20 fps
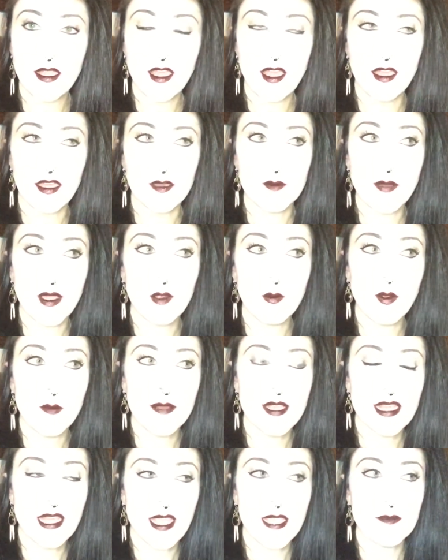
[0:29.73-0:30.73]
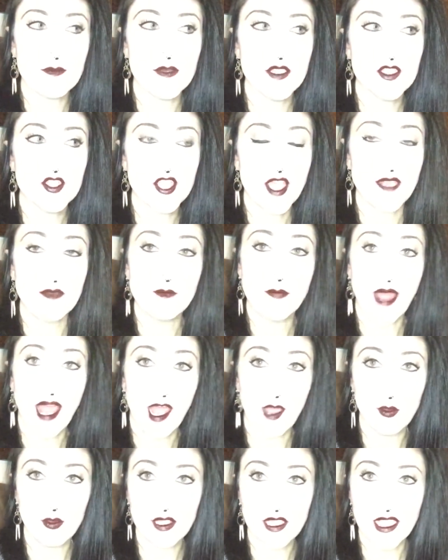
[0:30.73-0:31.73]
Uh, by a woman named Jen
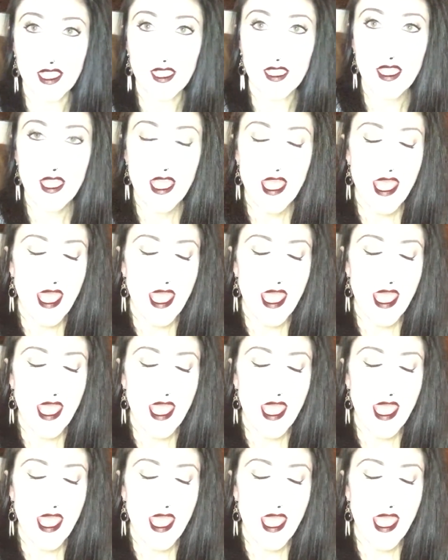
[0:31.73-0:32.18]
Powley,